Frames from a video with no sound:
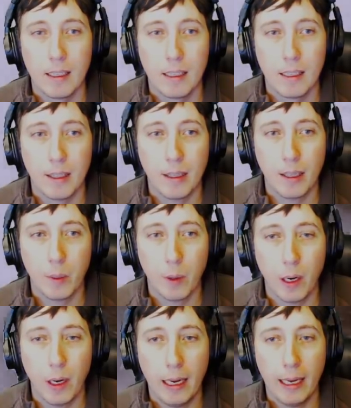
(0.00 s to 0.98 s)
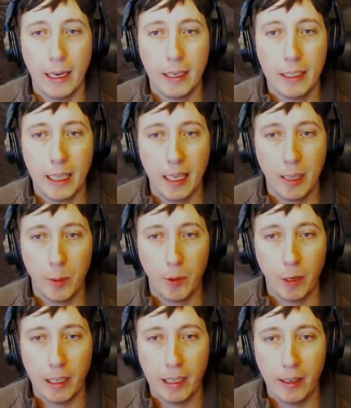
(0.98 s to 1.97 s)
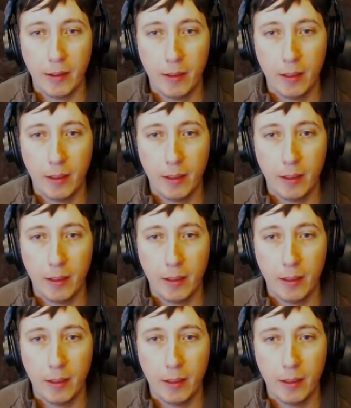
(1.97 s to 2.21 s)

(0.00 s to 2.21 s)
I think we're all headed to Able right now.